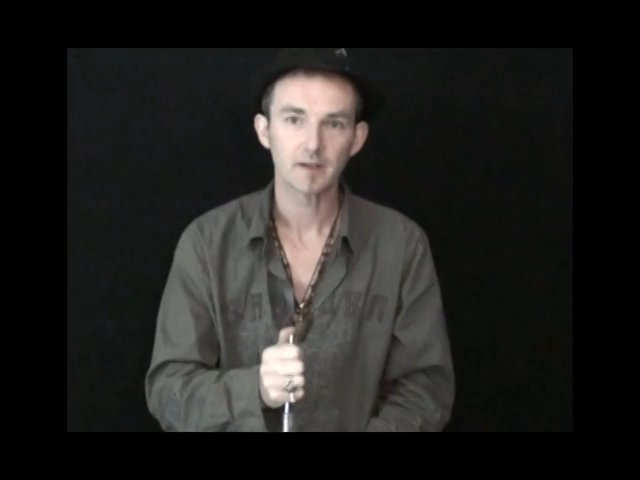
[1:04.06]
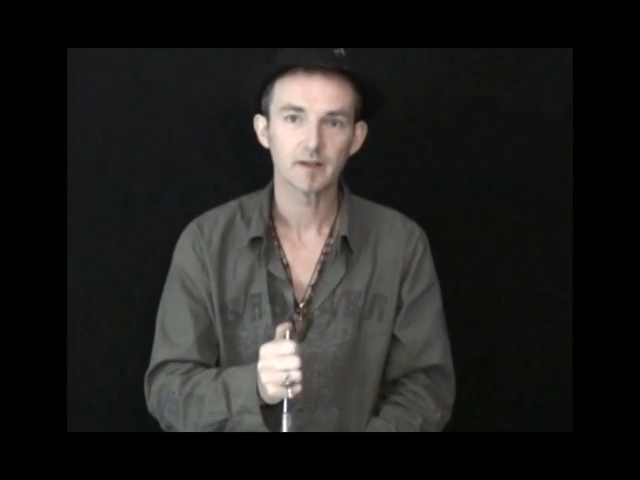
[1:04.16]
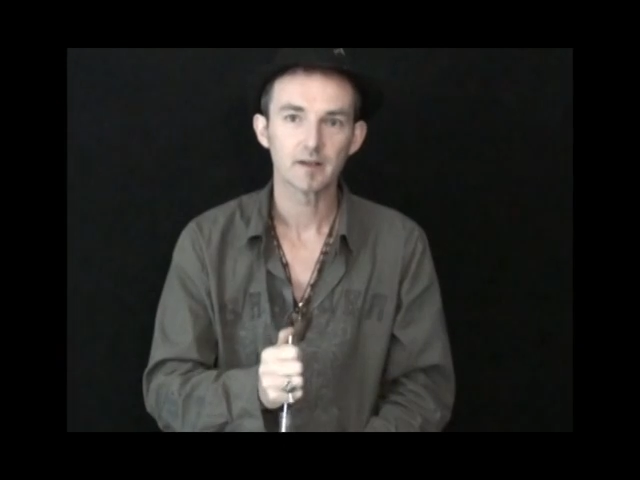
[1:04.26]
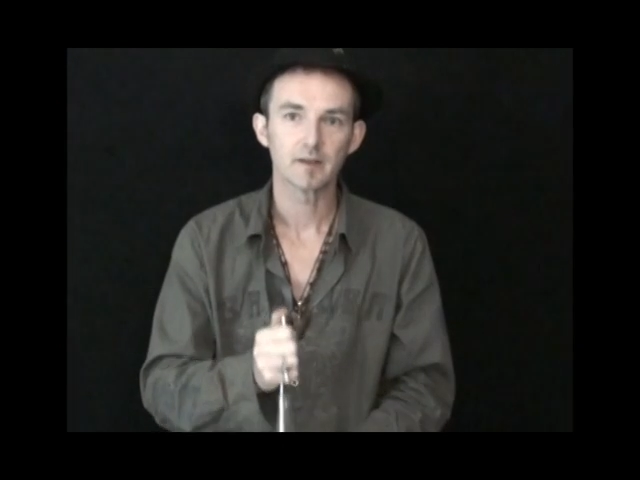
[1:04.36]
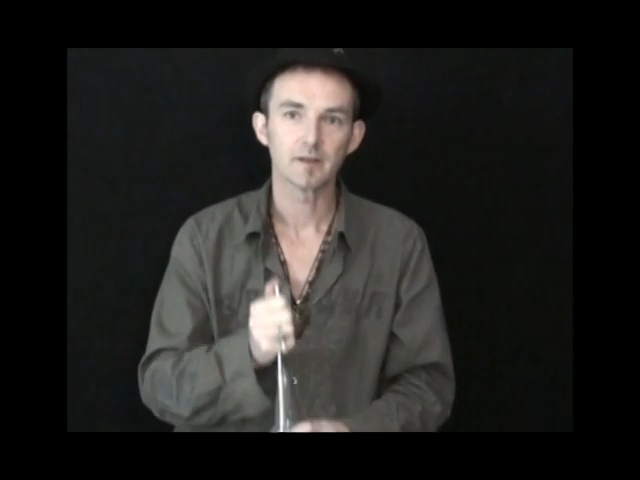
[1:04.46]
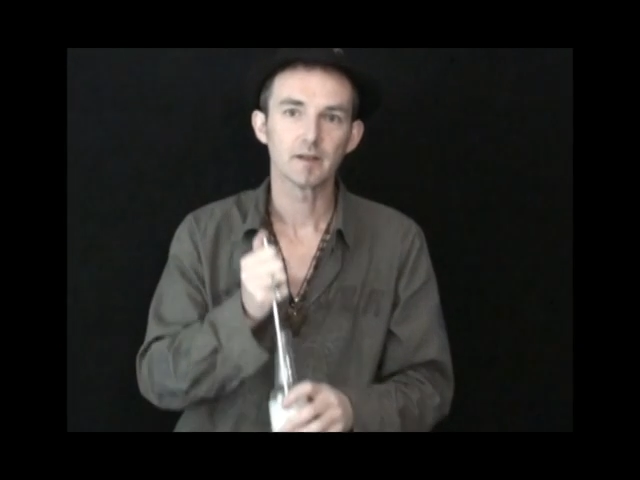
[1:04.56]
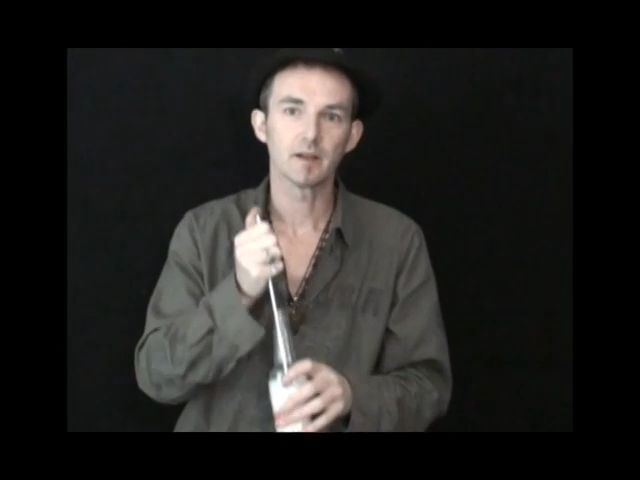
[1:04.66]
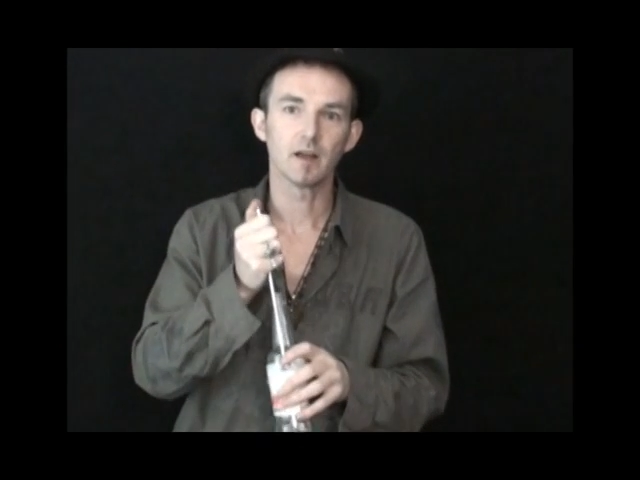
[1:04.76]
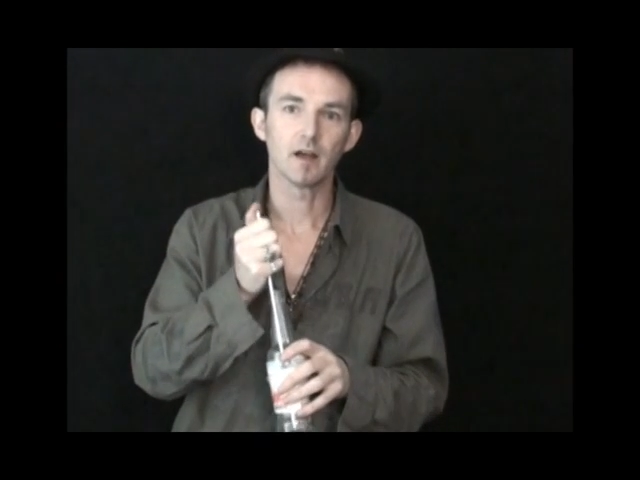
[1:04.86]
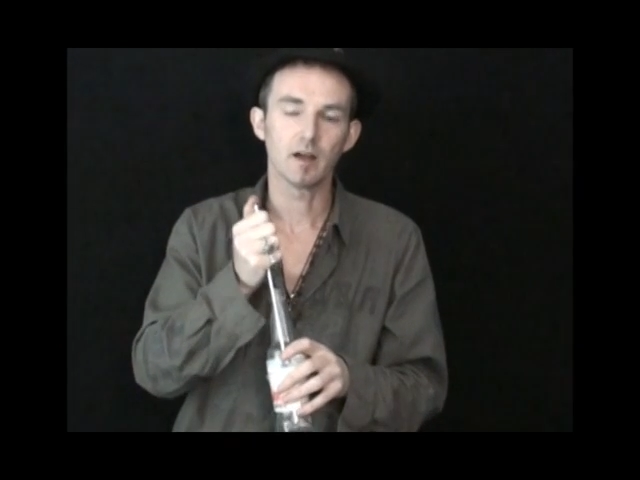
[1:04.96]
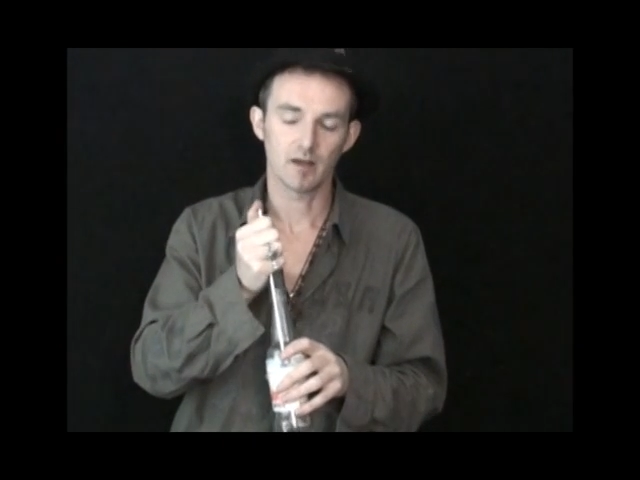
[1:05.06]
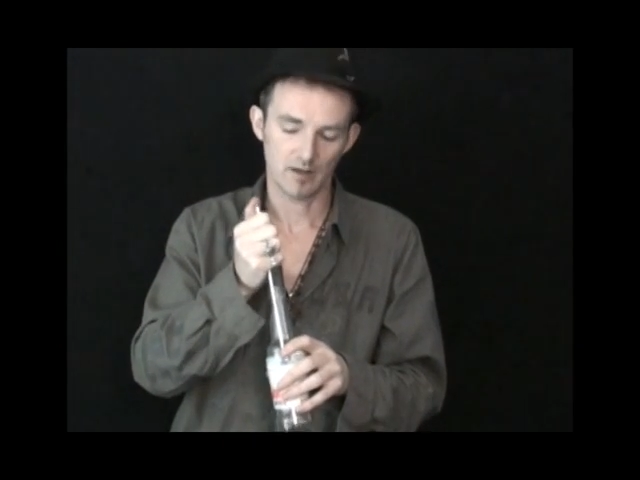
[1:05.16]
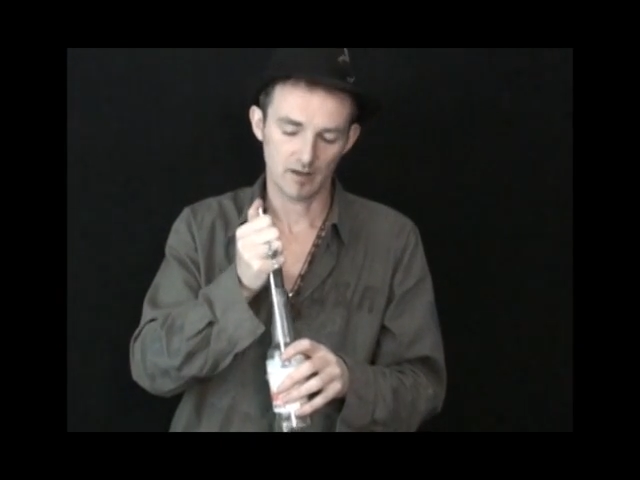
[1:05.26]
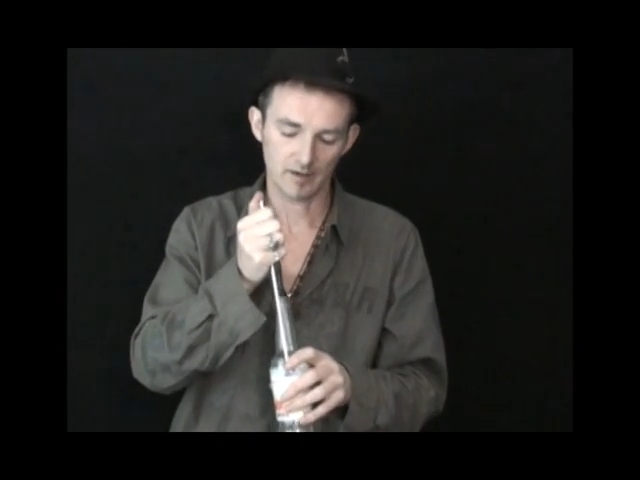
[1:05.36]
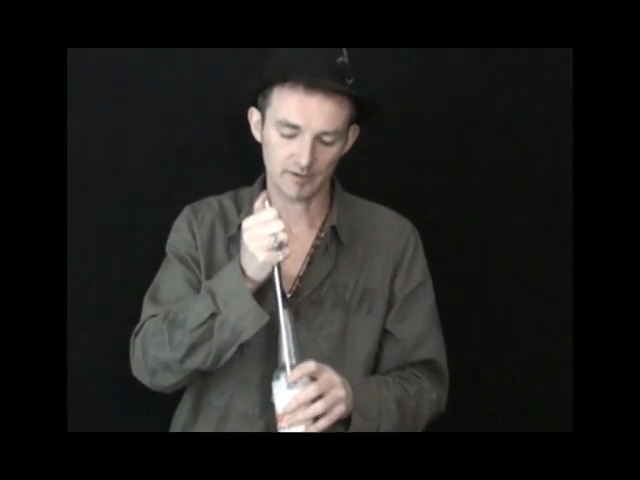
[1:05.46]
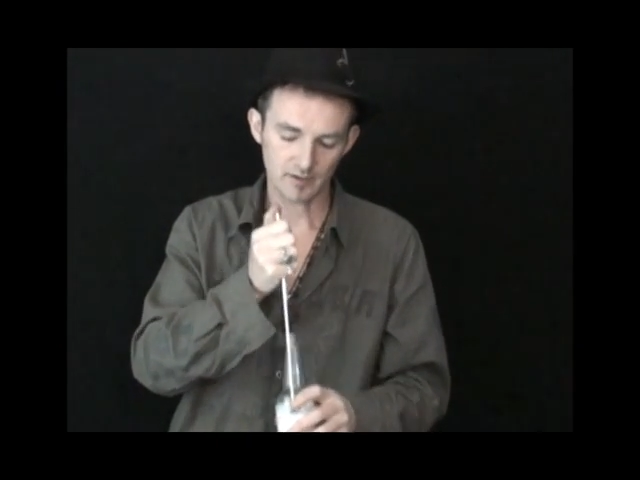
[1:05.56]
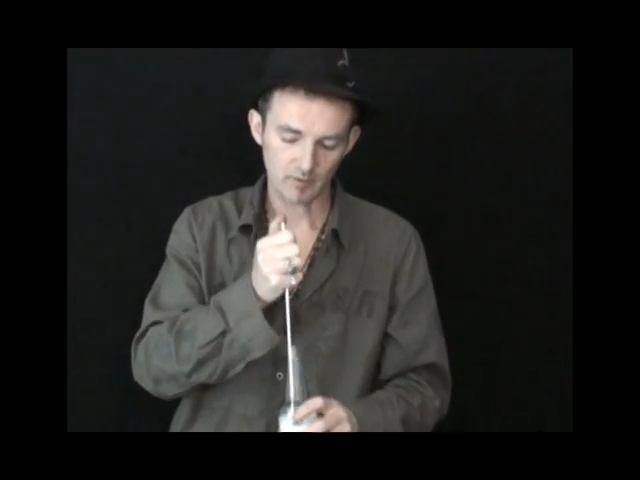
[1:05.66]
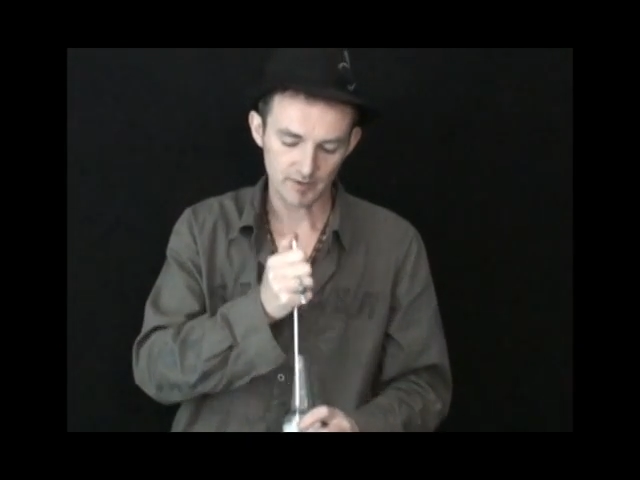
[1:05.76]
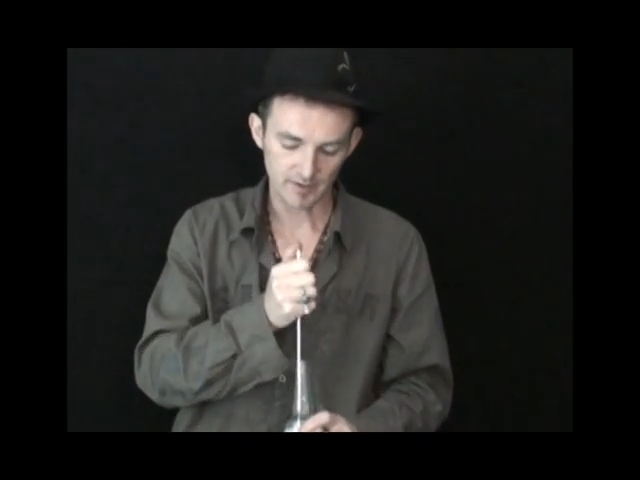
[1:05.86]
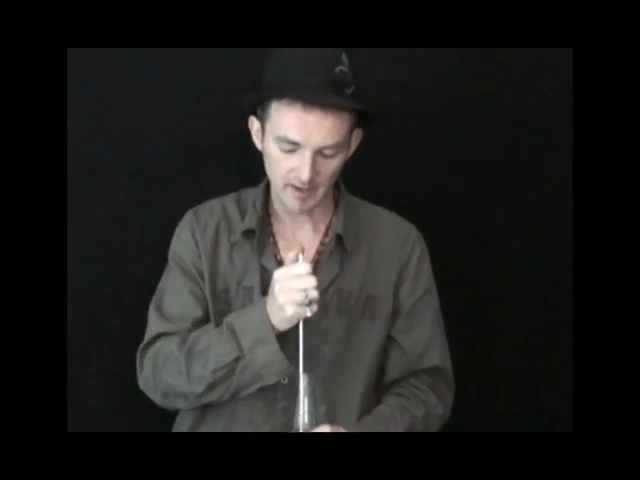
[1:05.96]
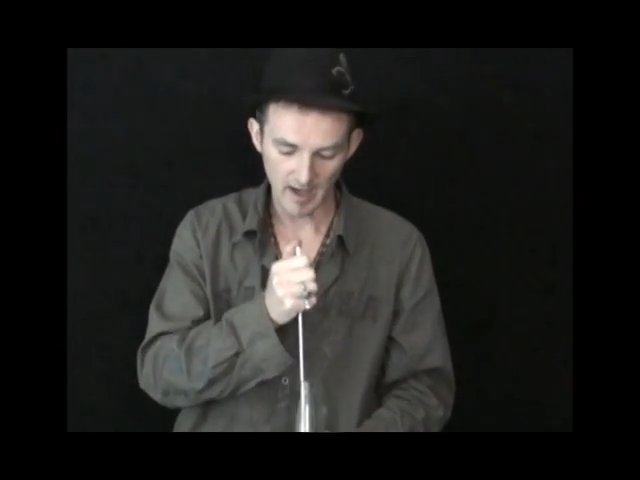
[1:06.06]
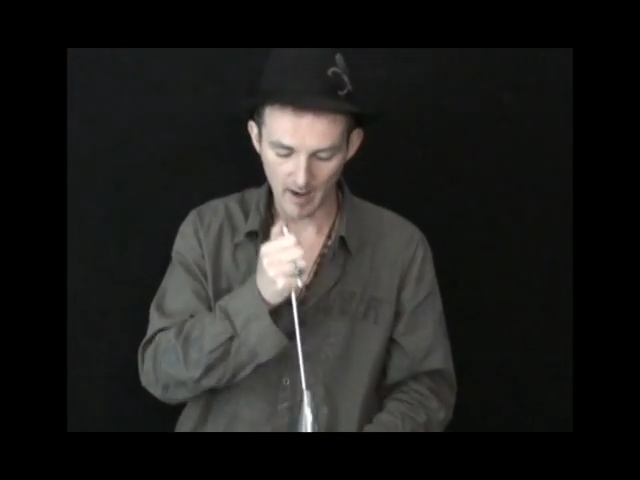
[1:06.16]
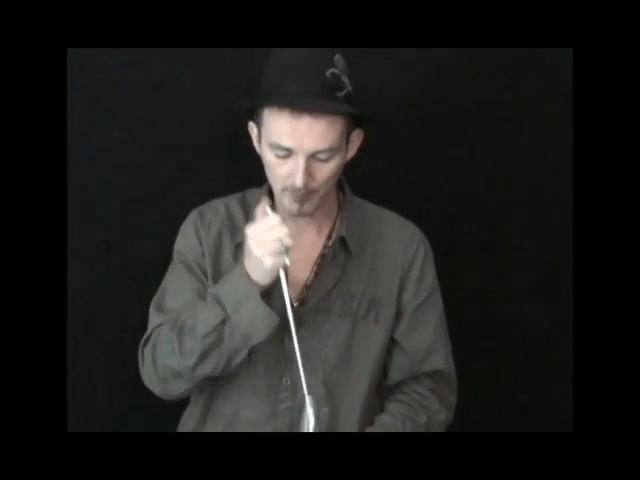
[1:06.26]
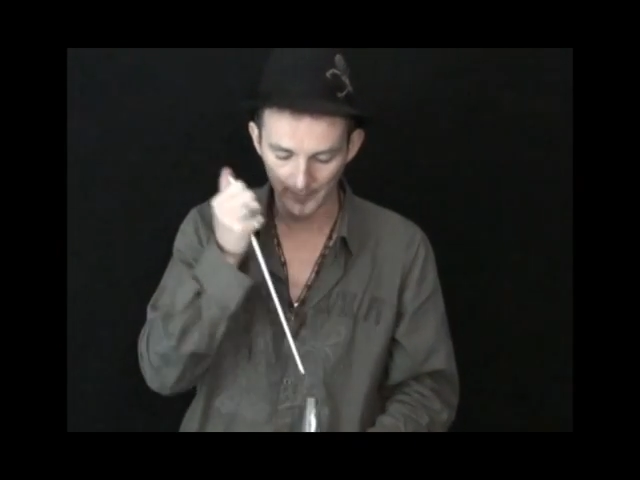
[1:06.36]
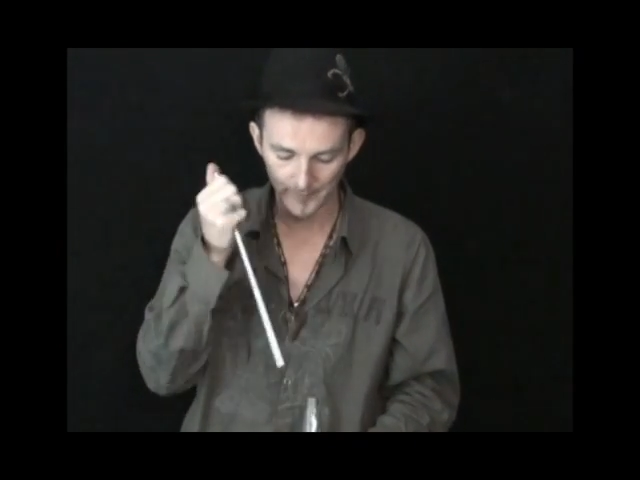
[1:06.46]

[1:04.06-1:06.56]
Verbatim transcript: and squash the cap